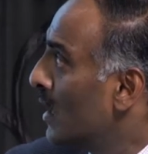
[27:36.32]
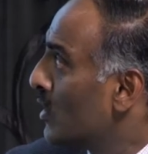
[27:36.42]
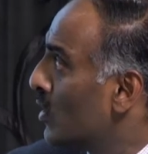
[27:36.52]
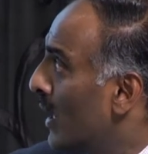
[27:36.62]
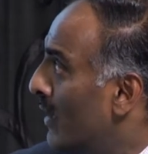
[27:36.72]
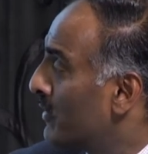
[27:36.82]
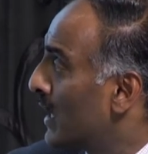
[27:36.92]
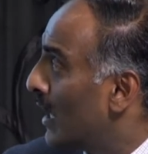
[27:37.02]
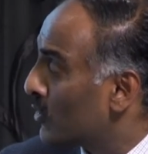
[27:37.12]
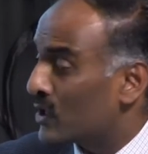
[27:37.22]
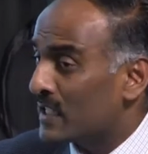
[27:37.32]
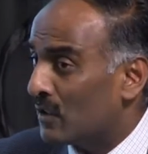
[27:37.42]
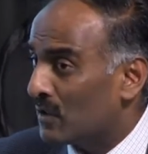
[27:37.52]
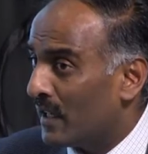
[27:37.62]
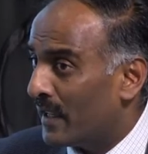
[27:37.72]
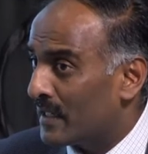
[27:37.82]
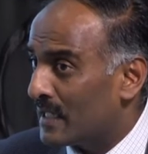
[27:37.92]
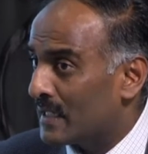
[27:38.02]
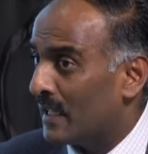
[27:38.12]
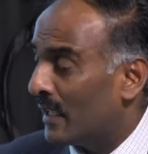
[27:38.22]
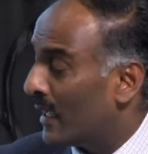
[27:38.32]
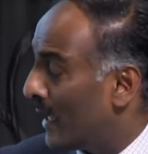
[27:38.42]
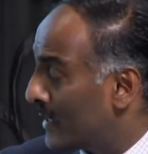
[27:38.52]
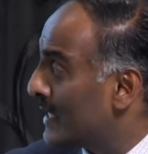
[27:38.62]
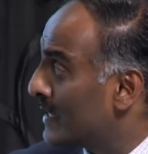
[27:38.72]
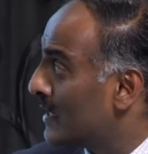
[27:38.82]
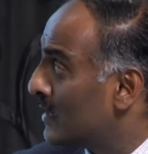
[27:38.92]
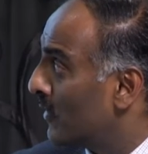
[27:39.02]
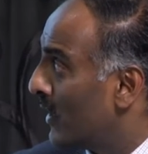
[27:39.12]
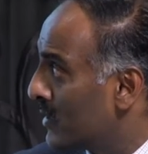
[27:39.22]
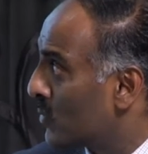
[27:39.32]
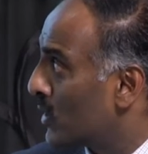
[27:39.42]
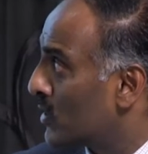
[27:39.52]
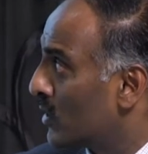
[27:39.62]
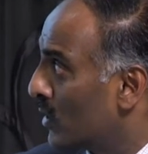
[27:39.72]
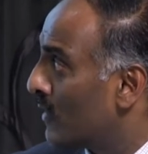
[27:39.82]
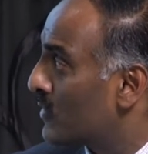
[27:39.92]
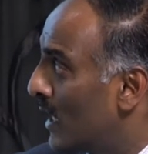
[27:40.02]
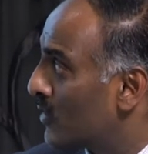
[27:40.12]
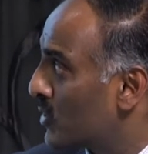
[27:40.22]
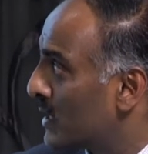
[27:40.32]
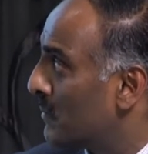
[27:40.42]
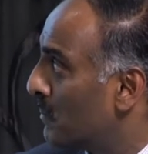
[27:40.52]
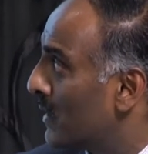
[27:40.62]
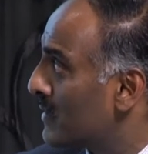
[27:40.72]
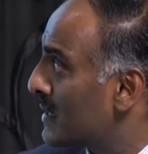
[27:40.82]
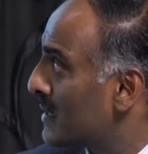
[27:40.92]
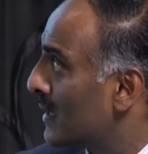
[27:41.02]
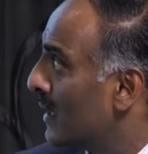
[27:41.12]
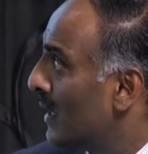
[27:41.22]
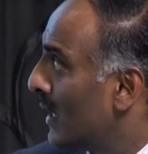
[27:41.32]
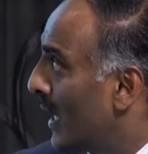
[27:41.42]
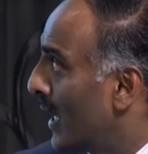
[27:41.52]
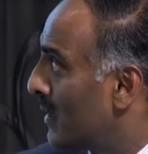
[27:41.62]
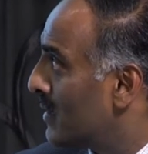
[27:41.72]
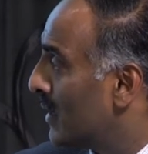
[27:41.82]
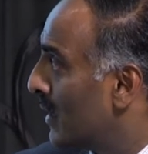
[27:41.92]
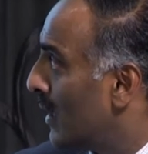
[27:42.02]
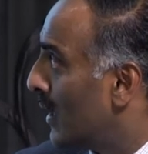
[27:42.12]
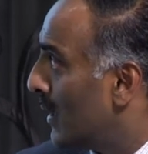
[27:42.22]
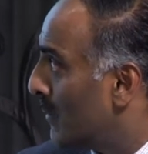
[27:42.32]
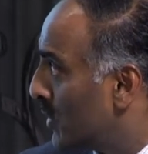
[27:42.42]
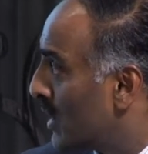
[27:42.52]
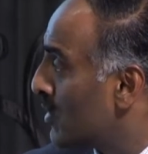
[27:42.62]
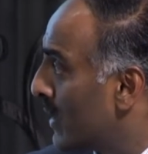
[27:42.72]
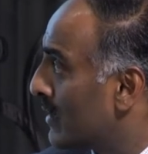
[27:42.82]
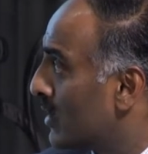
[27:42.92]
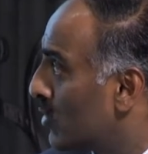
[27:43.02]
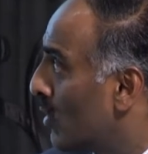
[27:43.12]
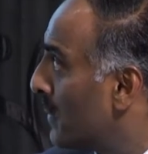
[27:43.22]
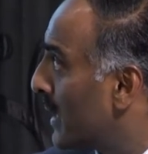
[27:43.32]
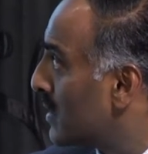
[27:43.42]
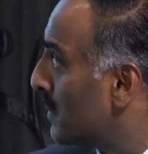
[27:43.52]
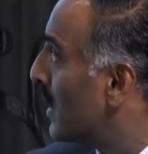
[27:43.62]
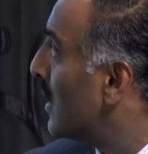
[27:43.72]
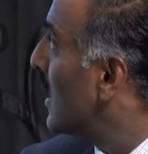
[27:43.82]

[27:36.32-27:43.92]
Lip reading: You have the ultrasound-guided assisted device, which gives ultrasound pulses, and the directed thrombectomy,